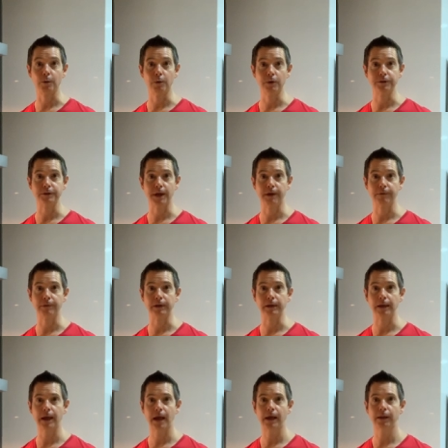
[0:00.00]
Wars
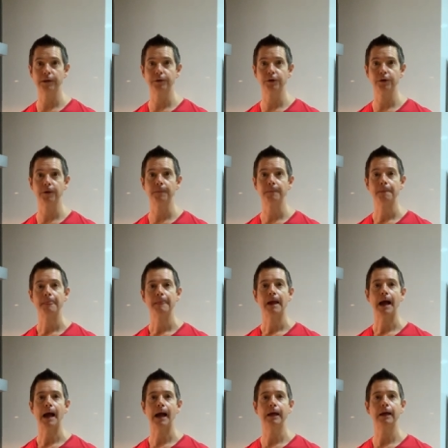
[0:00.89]
Advent Calendar,
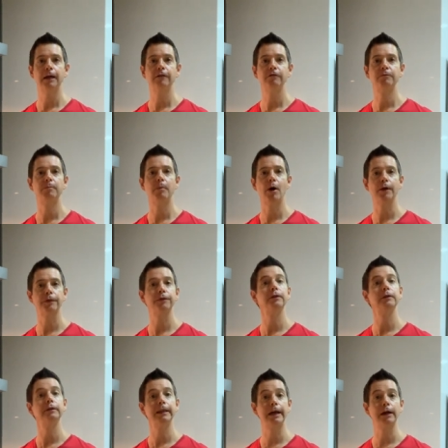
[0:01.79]
I have bought
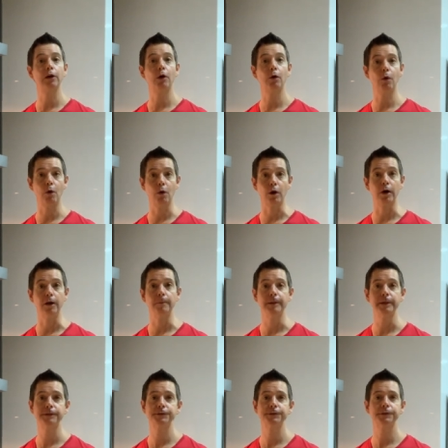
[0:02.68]
the Lego
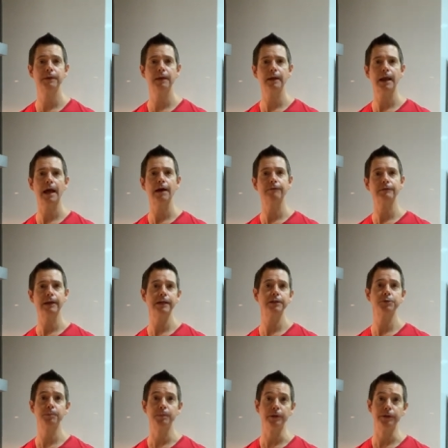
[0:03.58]
ornaments that have
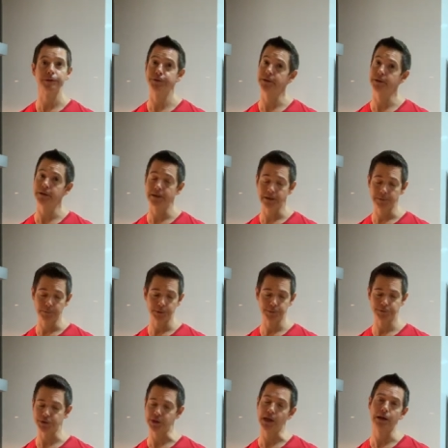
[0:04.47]
nice builds in them
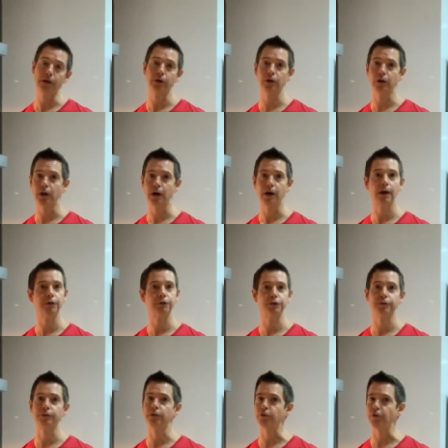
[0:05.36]
of Santa Claus,
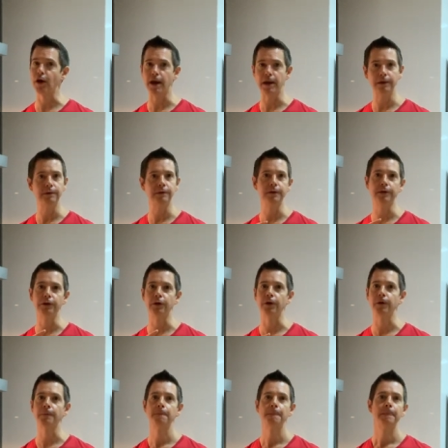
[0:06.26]
of a
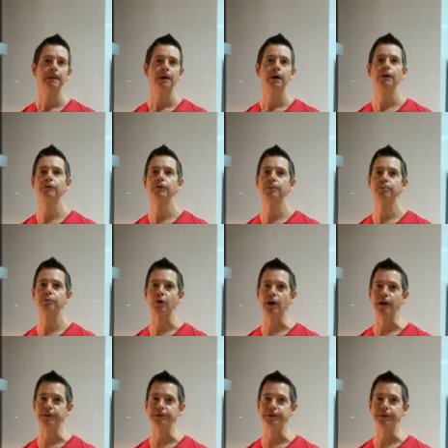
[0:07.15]
reindeer, of a
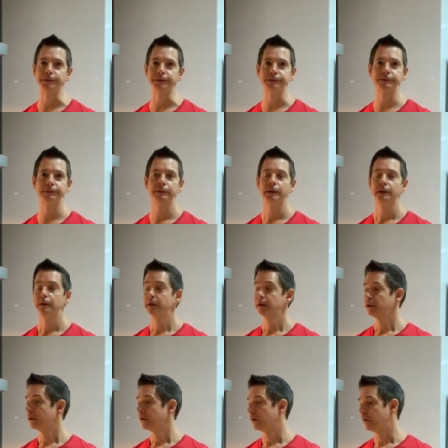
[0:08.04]
present,
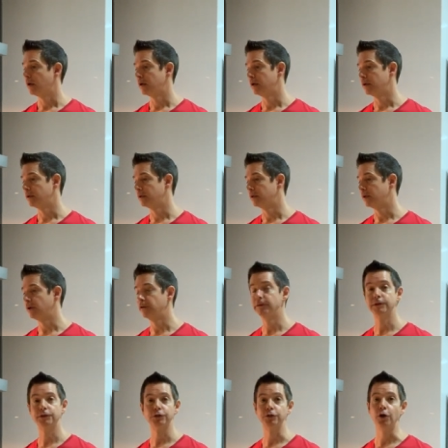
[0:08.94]
uh, of
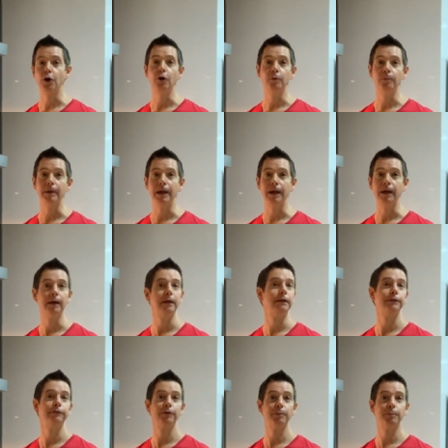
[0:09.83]
a
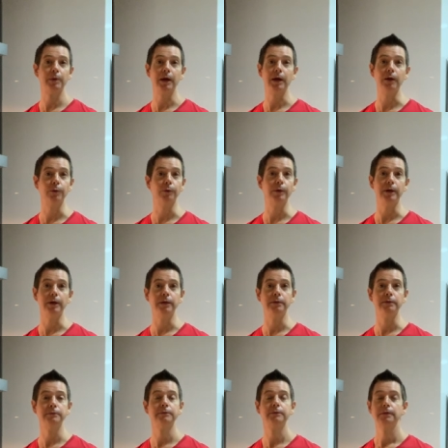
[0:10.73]
snowman, of a
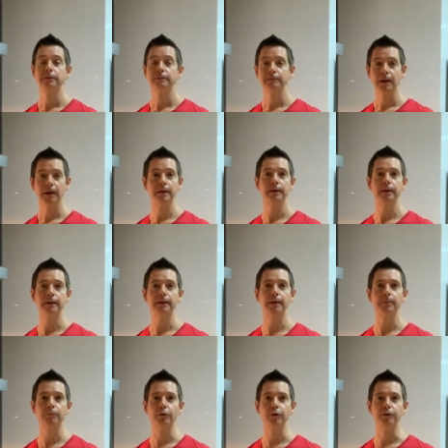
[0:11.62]
penguin, a
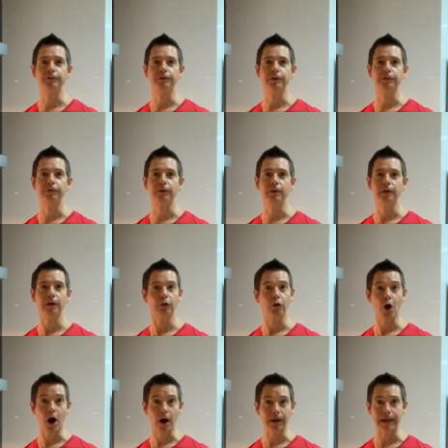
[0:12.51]
number of different, a
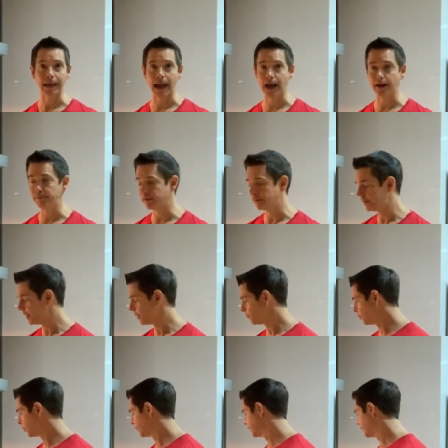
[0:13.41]
log cabin, a
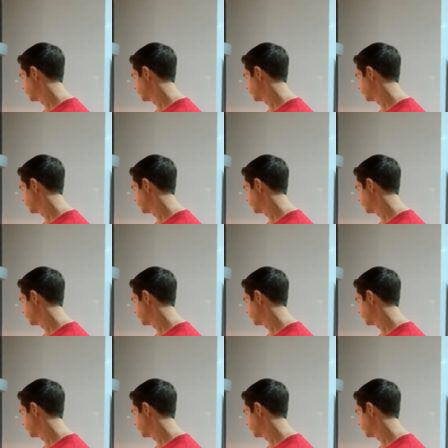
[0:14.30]
number of